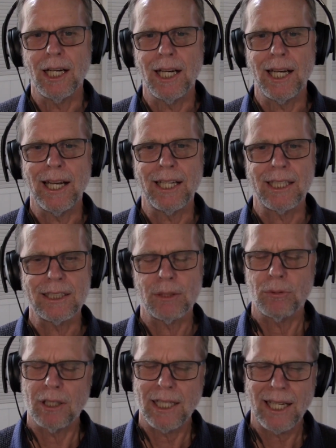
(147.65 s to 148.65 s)
And I said,
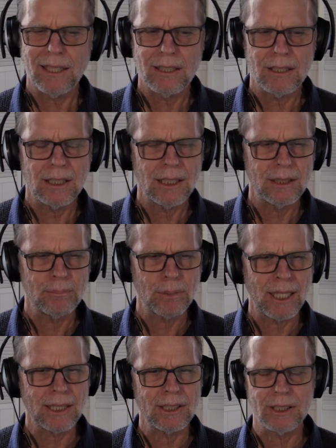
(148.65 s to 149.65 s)
well, how can I
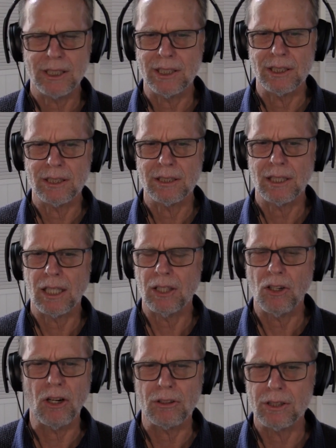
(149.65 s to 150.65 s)
practice this a
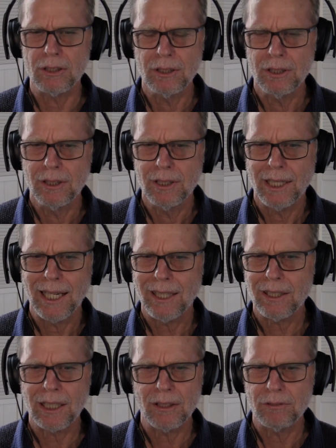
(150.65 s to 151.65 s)
lot? How
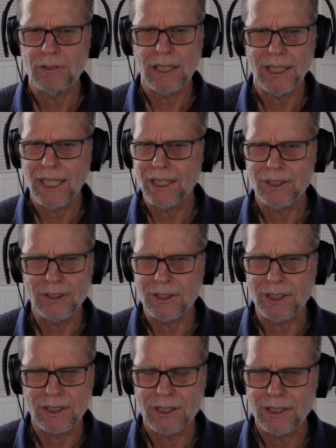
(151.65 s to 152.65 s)
can I really get into
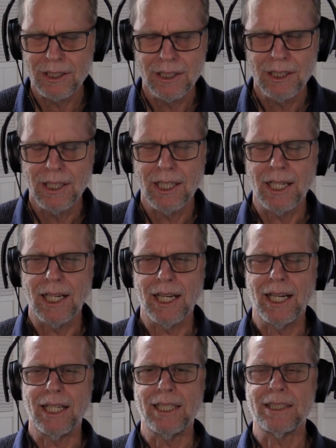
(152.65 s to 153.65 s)
this?
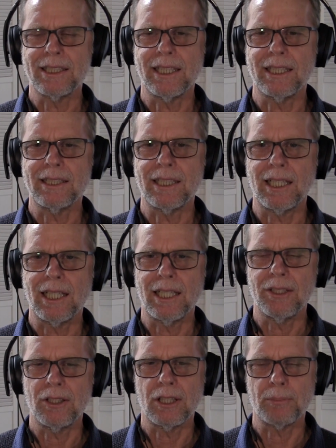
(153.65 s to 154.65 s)
And he said,
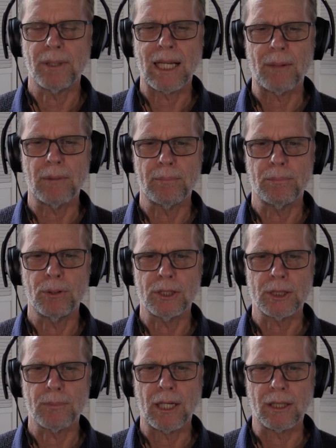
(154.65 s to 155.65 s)
you could become a
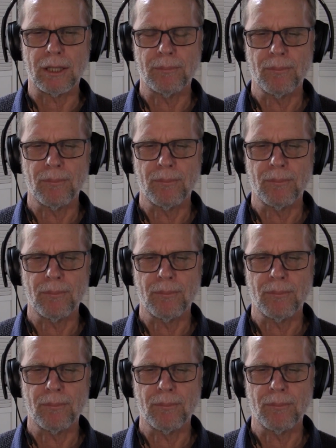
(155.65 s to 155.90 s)
Buddhist monk.